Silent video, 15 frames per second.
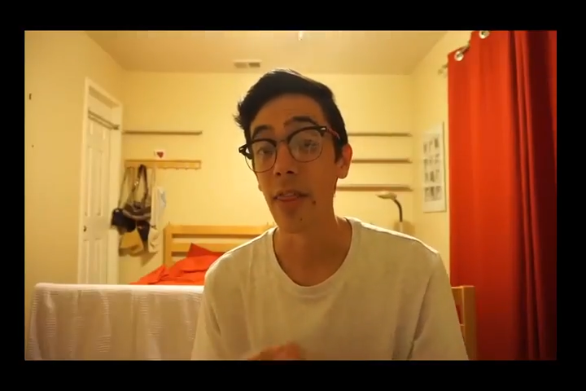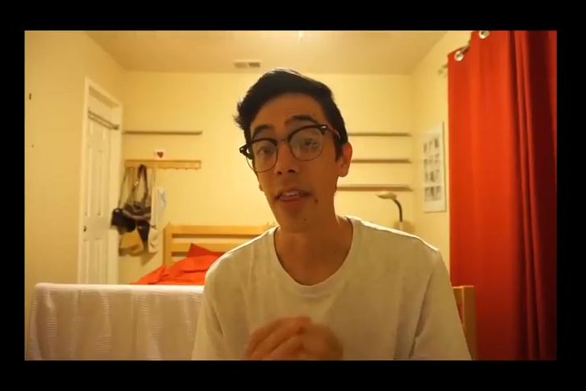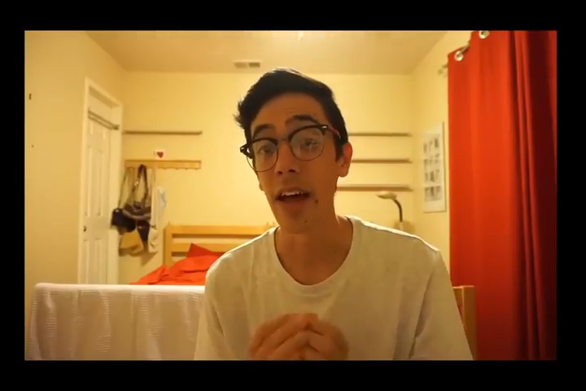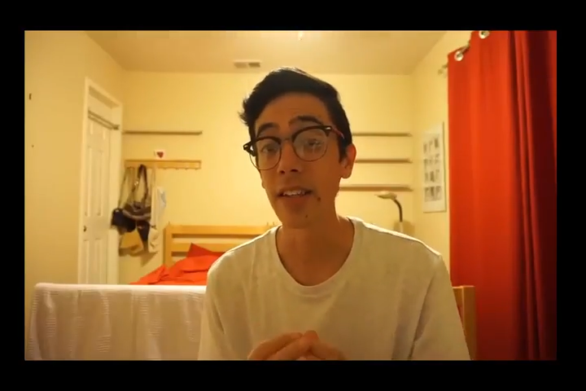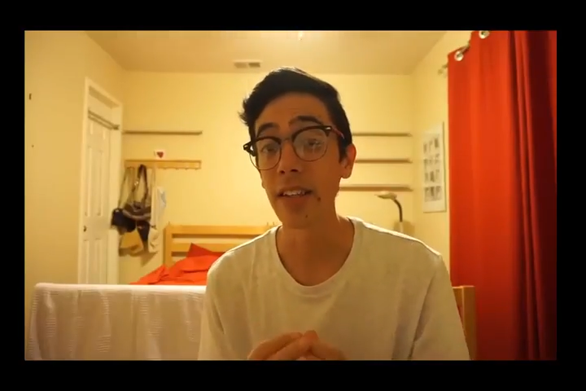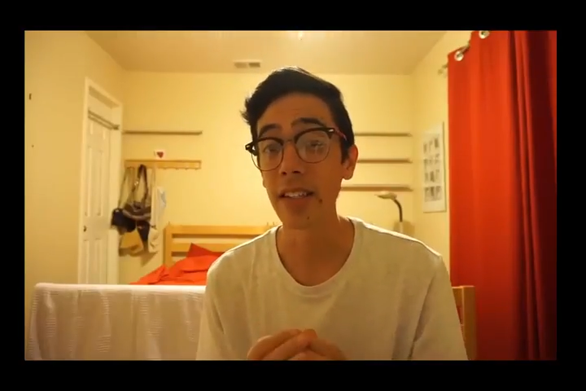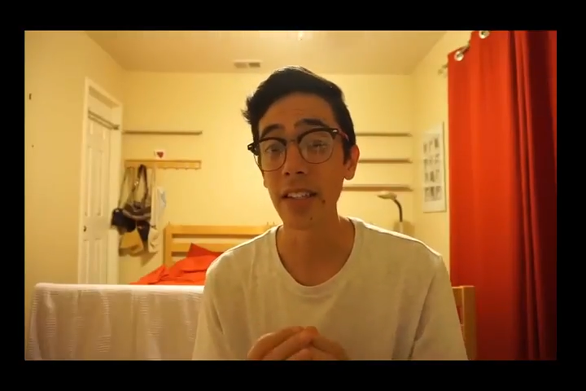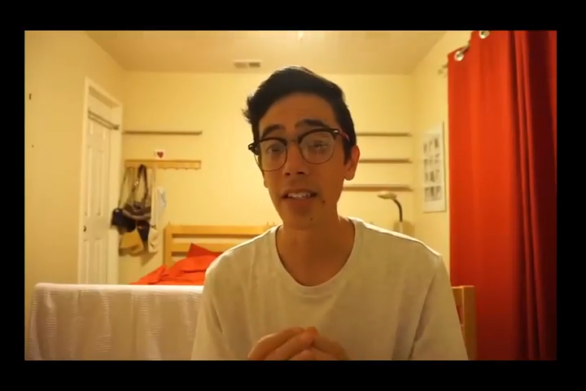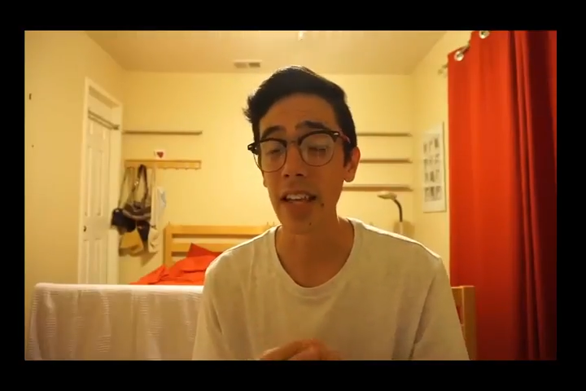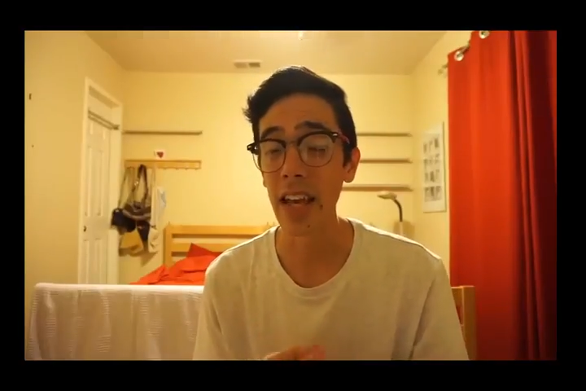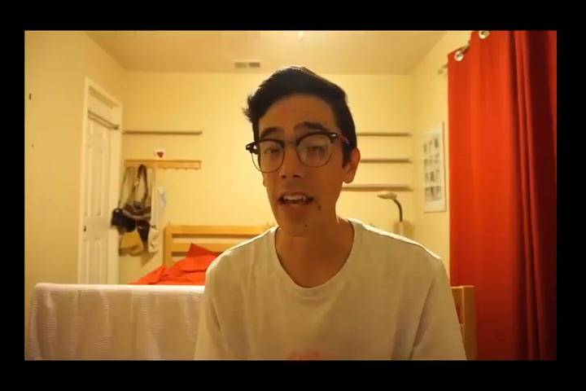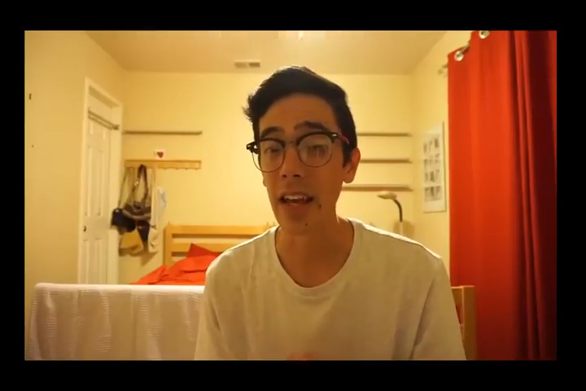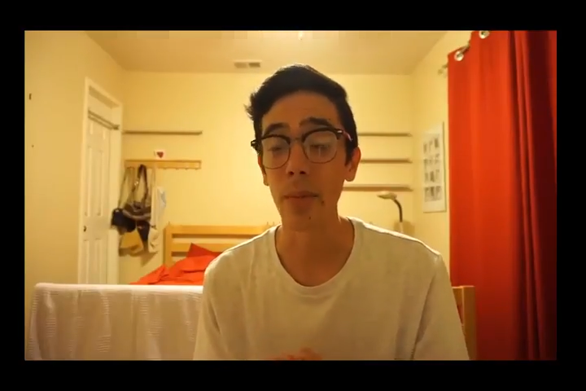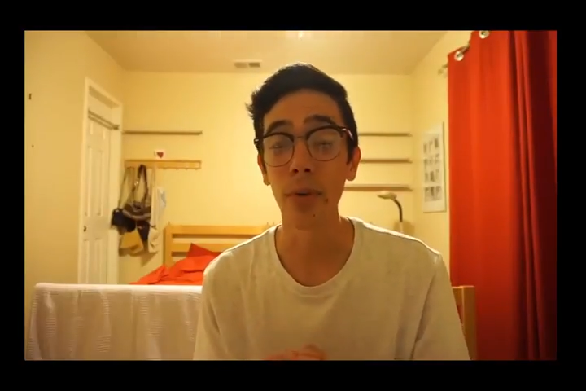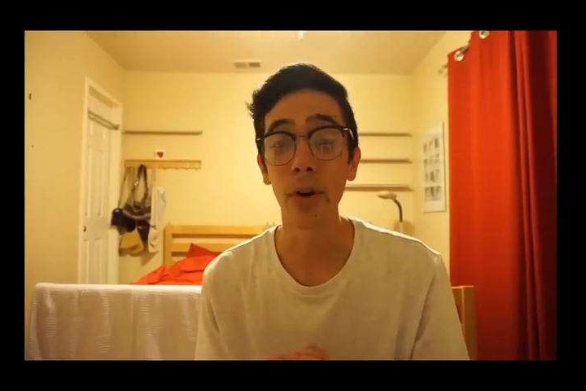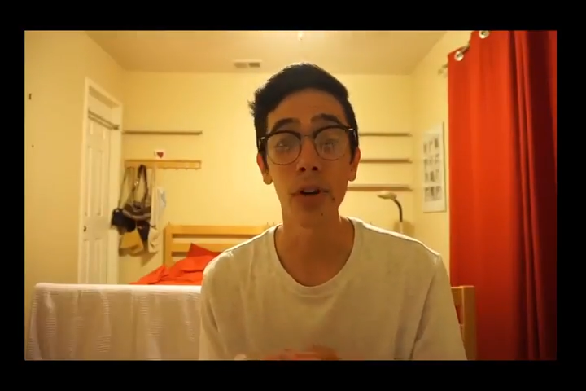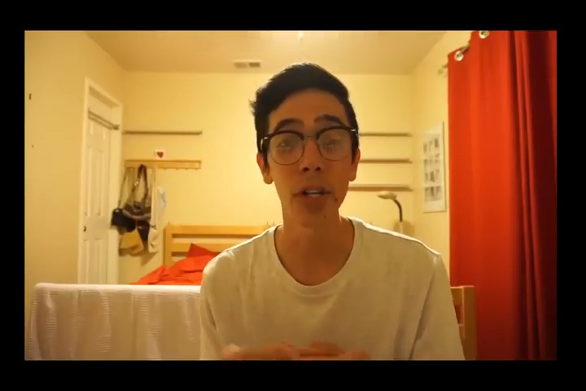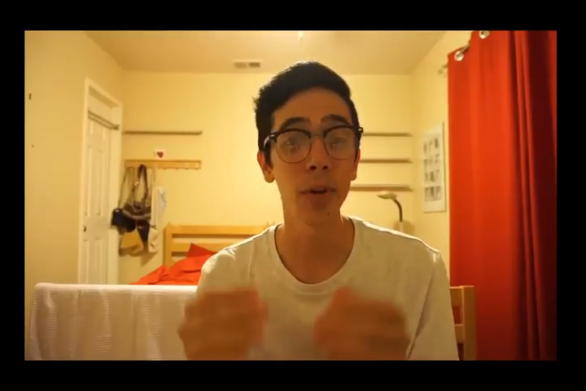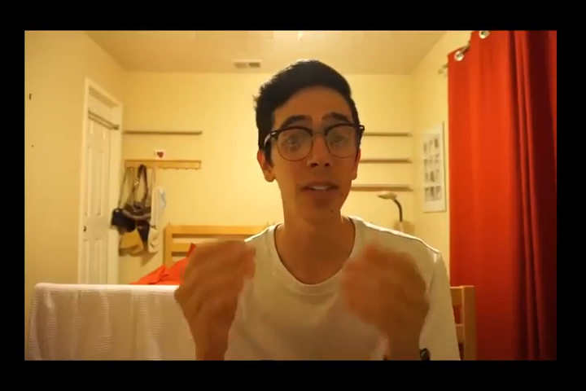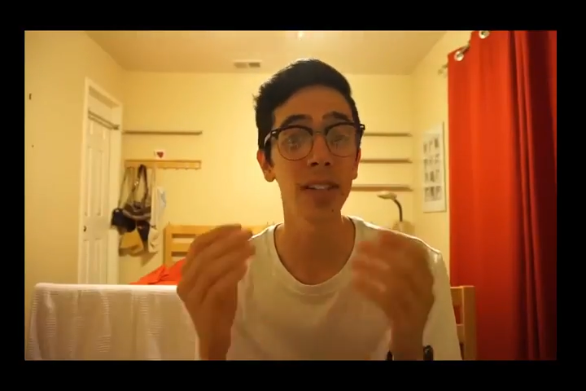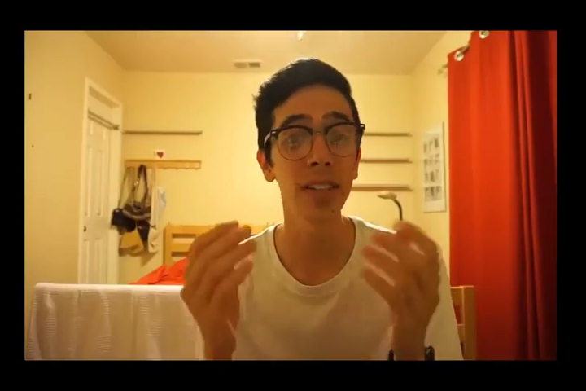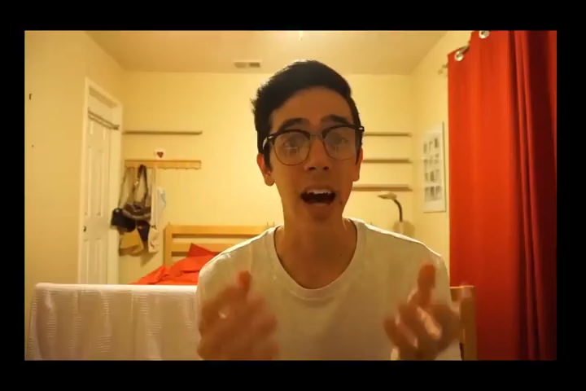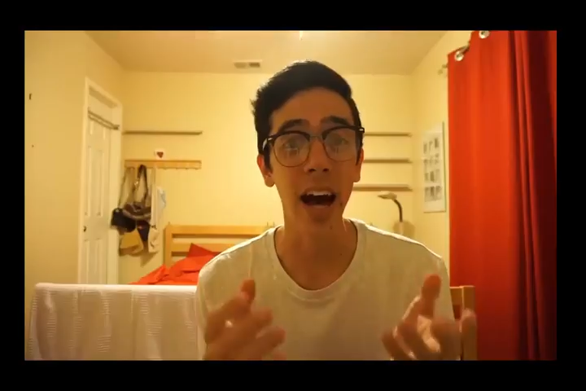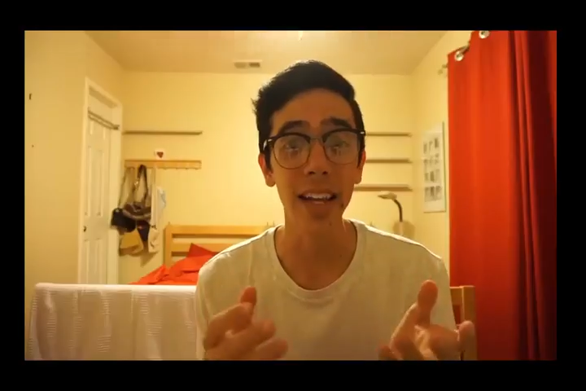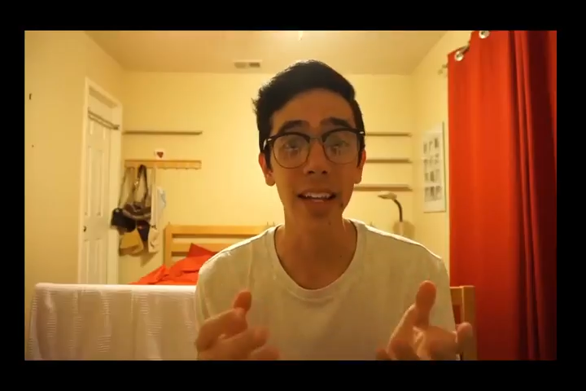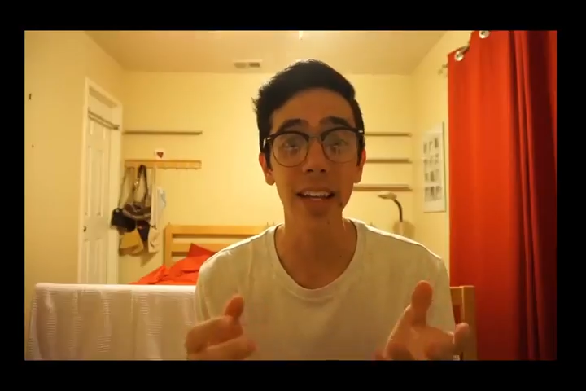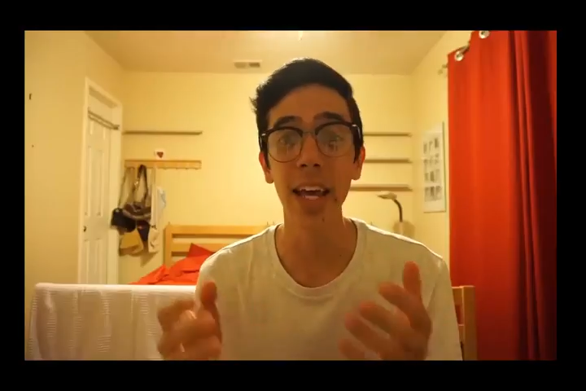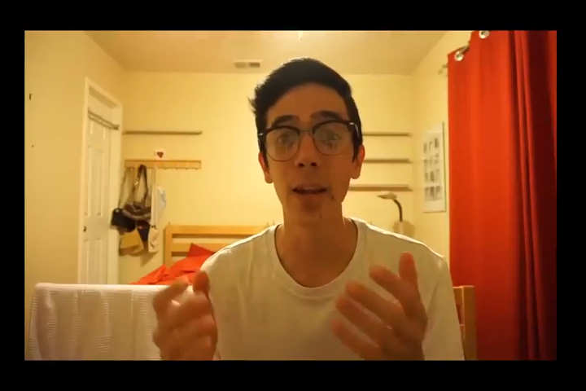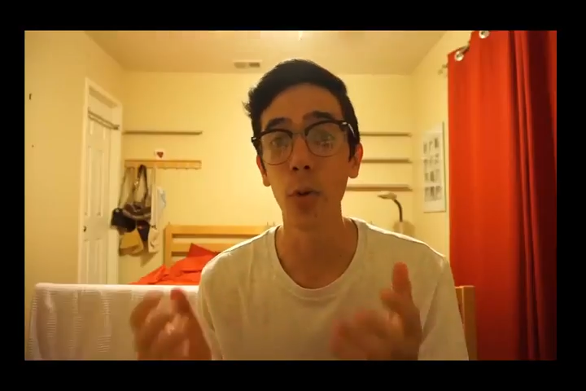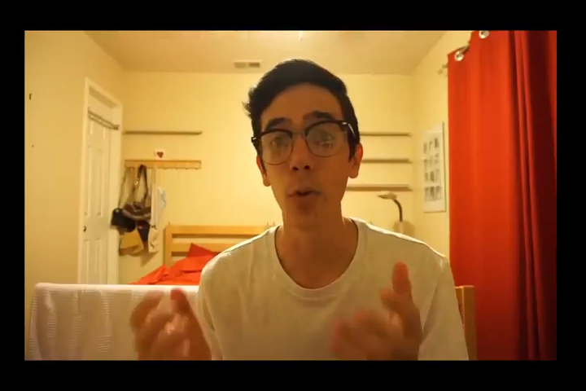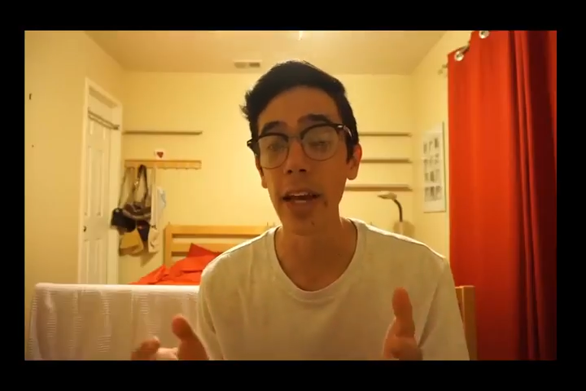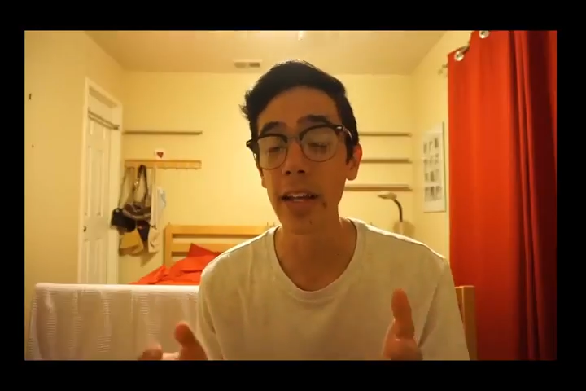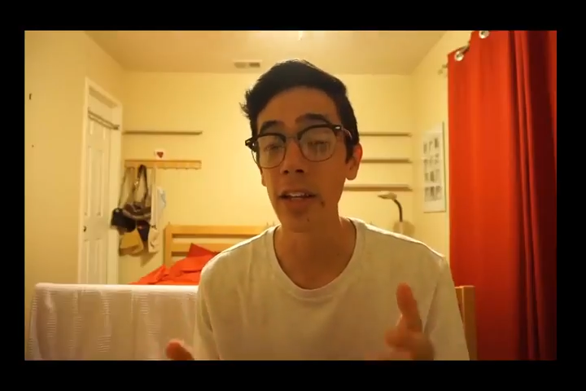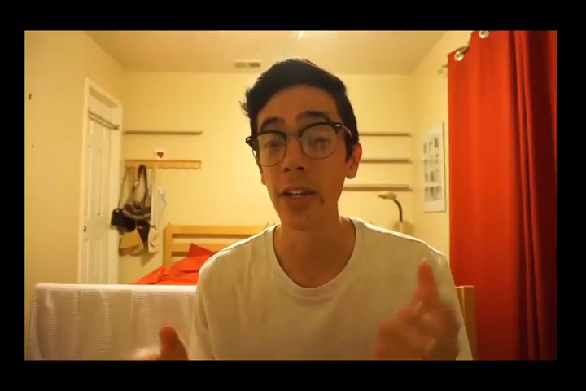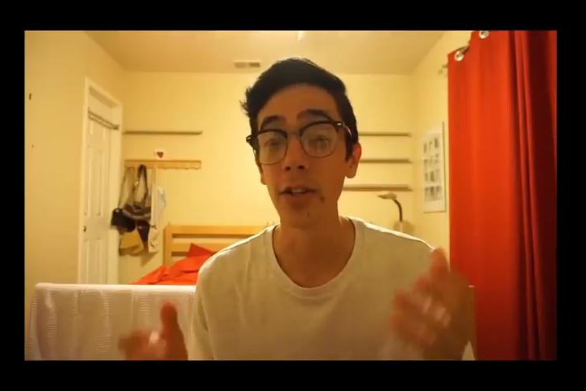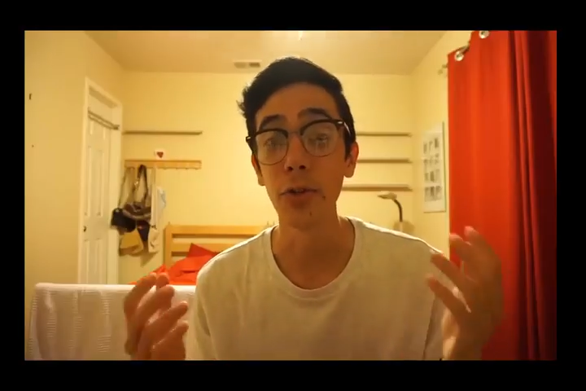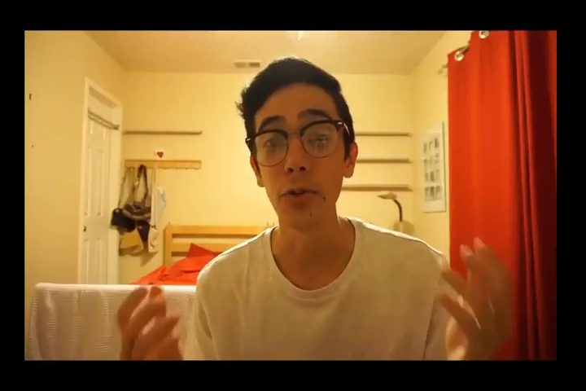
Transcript: That is to say, a Pokemon's height and weight